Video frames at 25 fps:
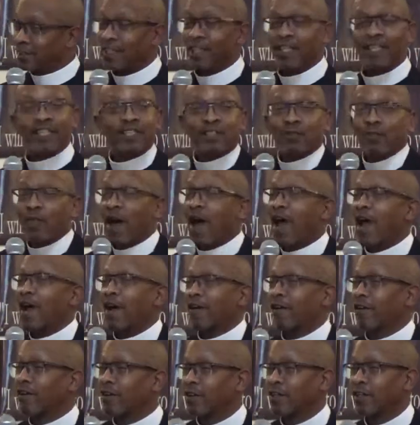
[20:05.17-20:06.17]

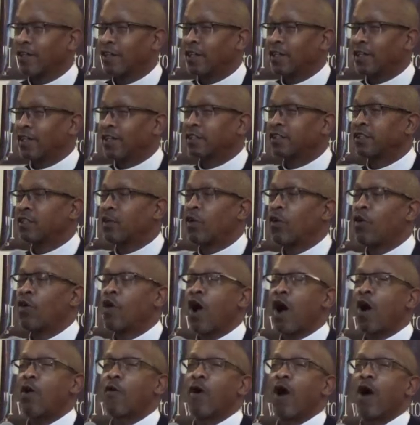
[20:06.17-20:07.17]
Inspired.
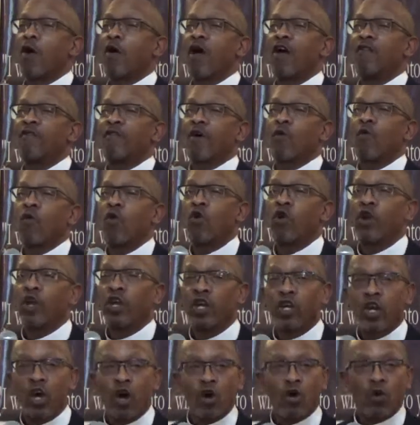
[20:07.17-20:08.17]
So if I want
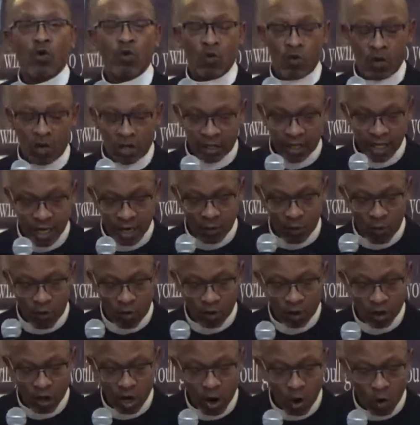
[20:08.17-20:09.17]
to know, then I
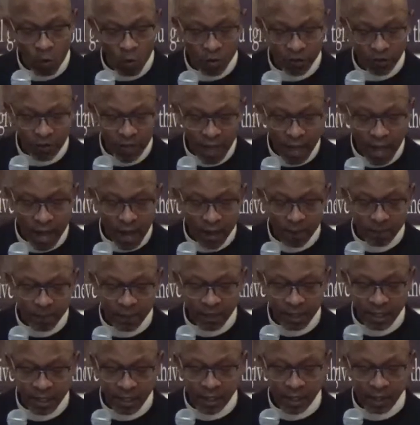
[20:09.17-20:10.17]
want to go with that.
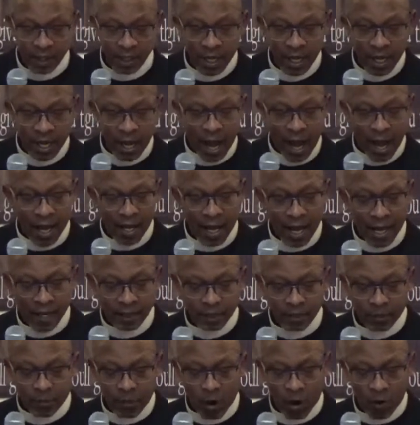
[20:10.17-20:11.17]
But then I
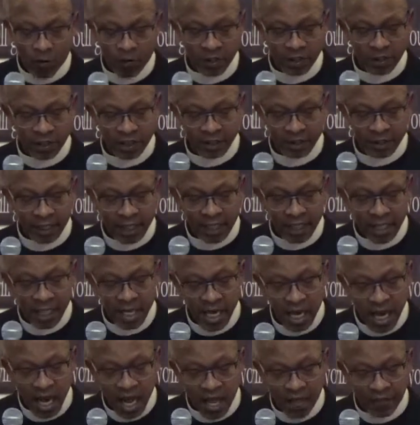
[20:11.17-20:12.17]
like the part where he says that
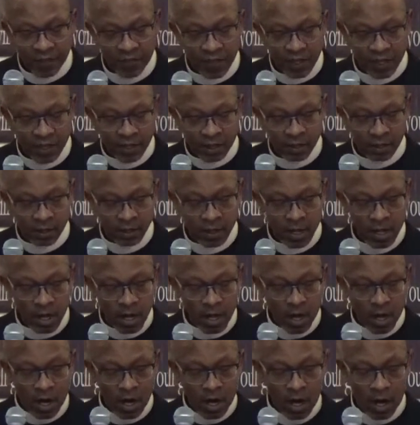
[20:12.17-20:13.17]
nothing
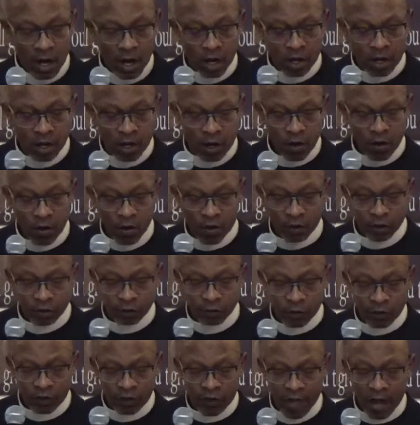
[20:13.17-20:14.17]

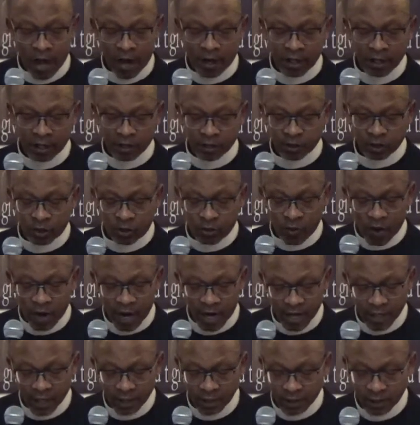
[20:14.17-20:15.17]
occurs without his
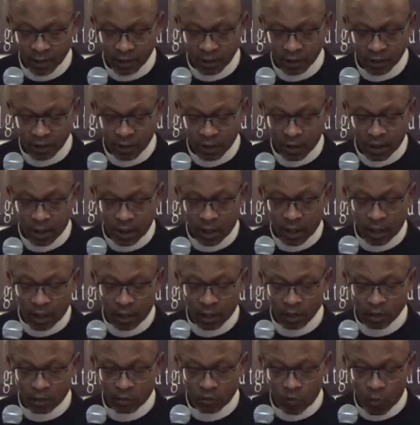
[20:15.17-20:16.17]
grace,
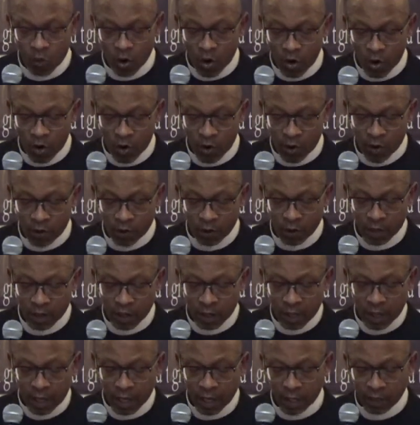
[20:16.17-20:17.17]
his word,
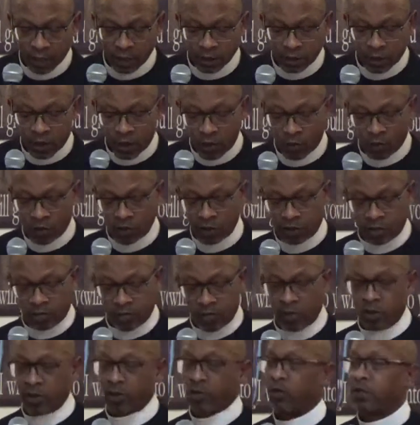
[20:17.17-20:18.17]
and his Holy
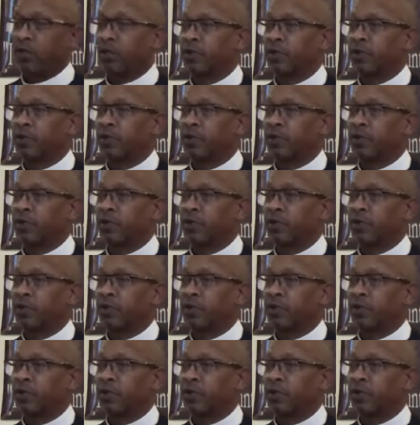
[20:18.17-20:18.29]
Spirit.